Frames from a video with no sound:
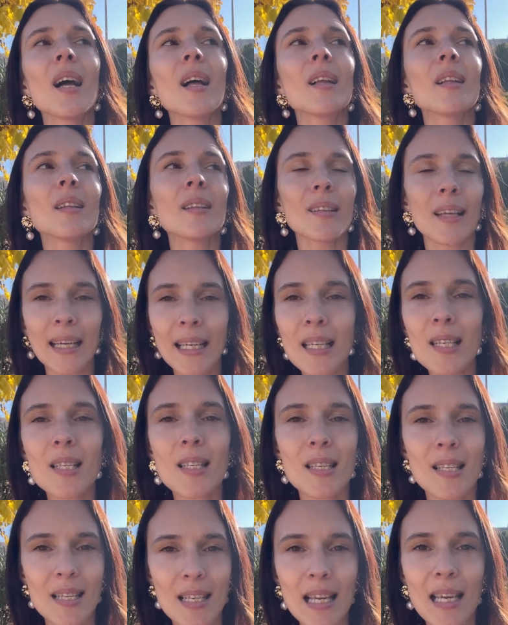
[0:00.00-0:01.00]
like to
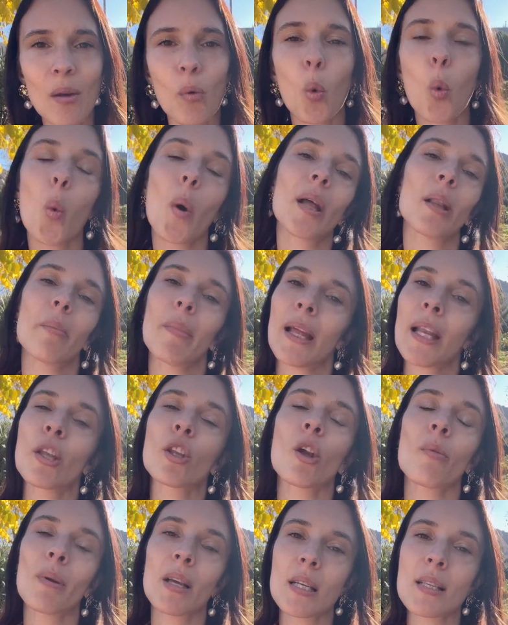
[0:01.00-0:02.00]
see what
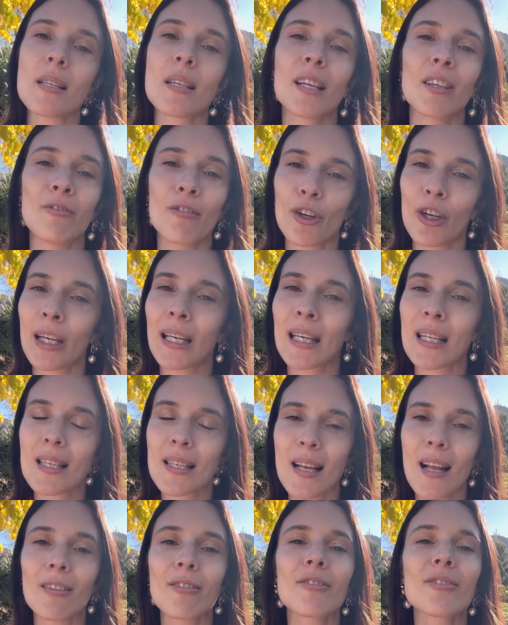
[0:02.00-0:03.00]
Benidorm is converting
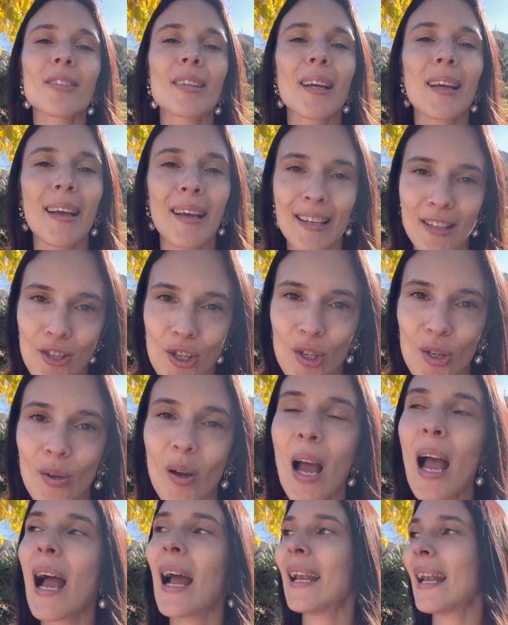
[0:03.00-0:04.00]
itself into.
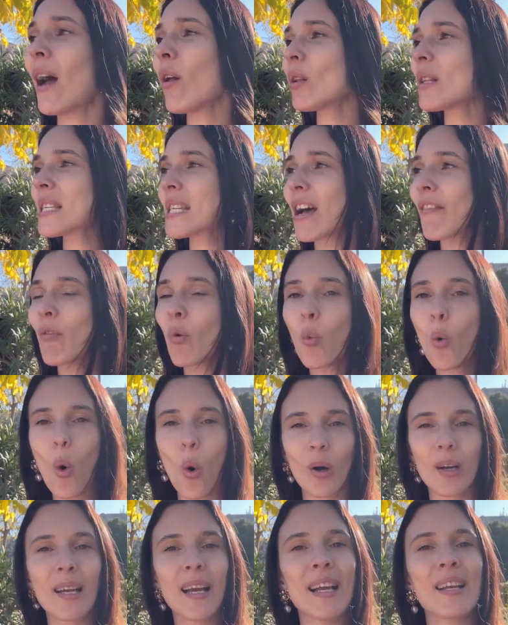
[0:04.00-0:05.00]
Now let's have a
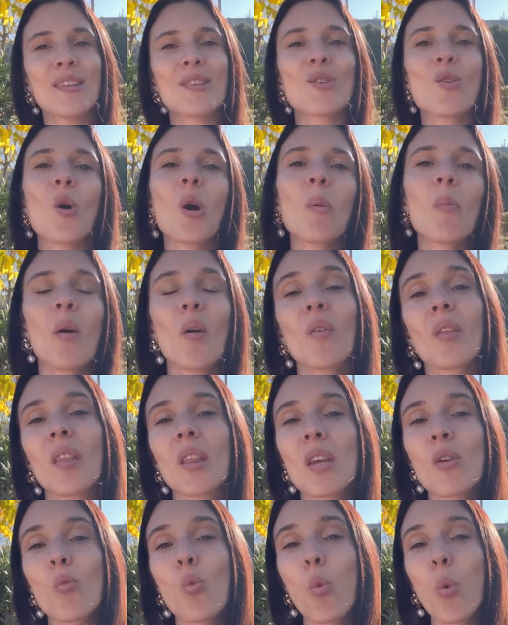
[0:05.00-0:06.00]
walk and talk about
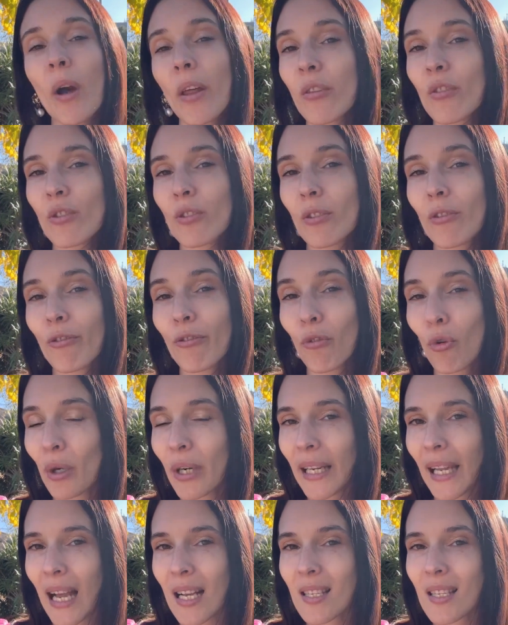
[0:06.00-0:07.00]
the weather
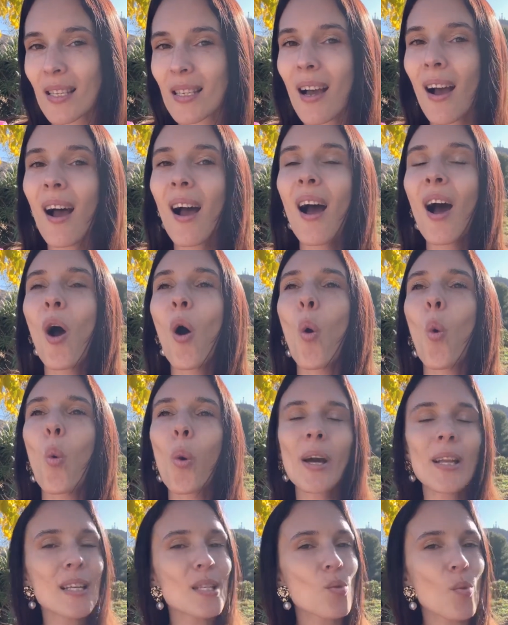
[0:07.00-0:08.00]
forecast.
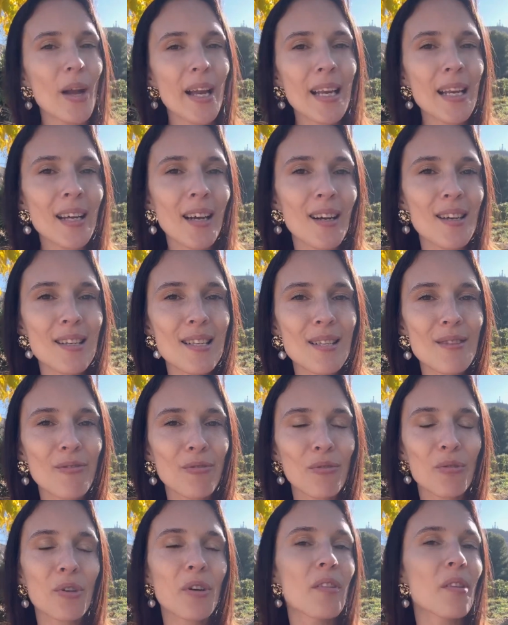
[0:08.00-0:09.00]
What is waiting us
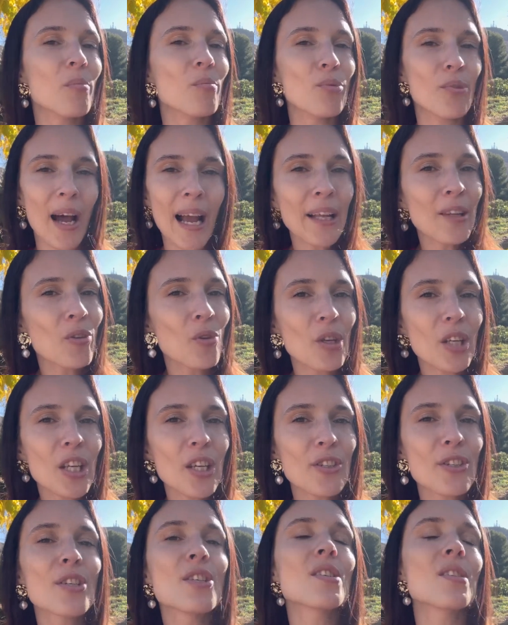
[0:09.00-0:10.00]
for the brand new
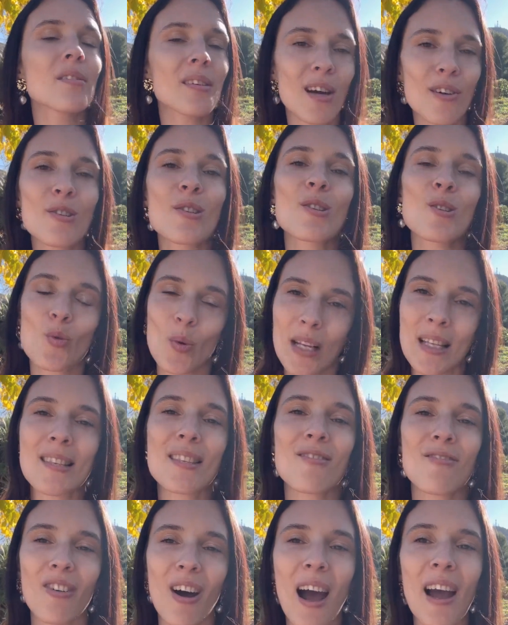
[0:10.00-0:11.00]
year
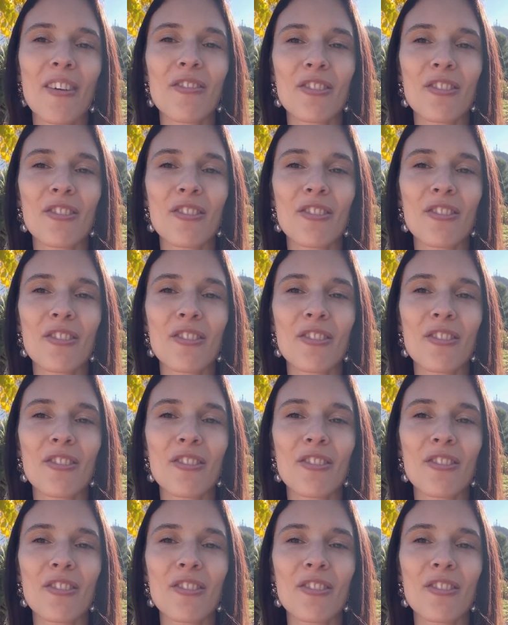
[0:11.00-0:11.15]
2025?